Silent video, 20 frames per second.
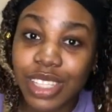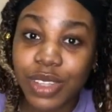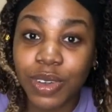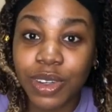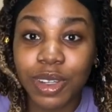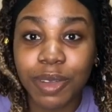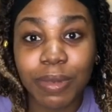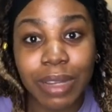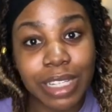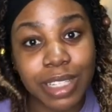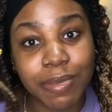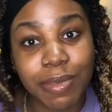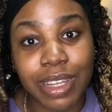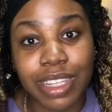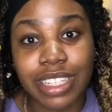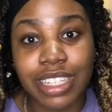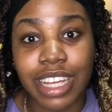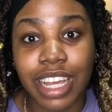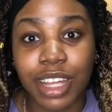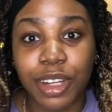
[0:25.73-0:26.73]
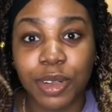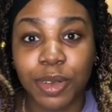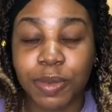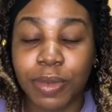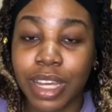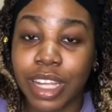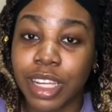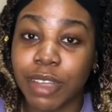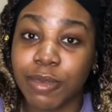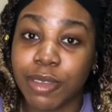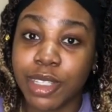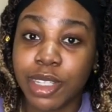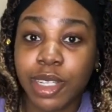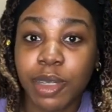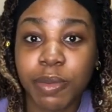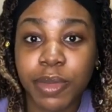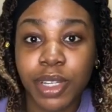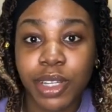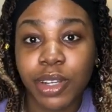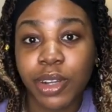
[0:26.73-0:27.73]
welcome back to my channel. My name is
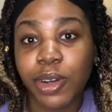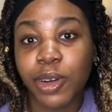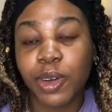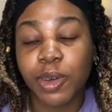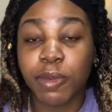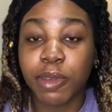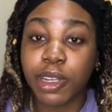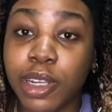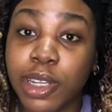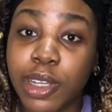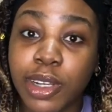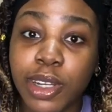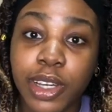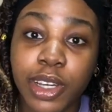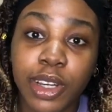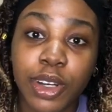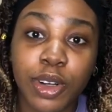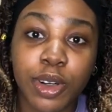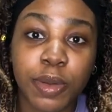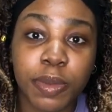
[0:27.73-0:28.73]
Lemme. You can call me Lulu, you can call